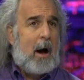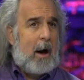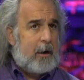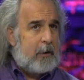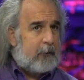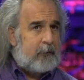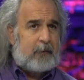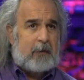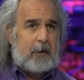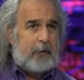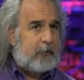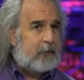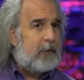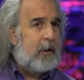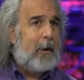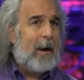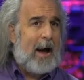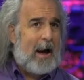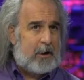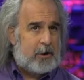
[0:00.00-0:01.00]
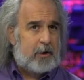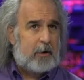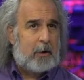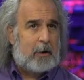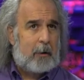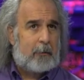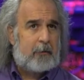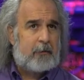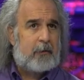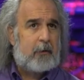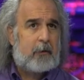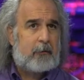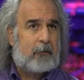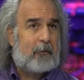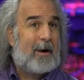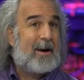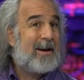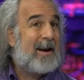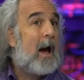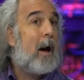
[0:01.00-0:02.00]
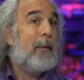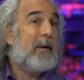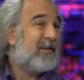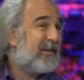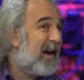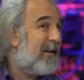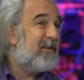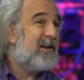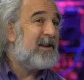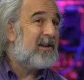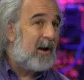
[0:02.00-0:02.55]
You'll see there's no hash lookup results right now because I haven't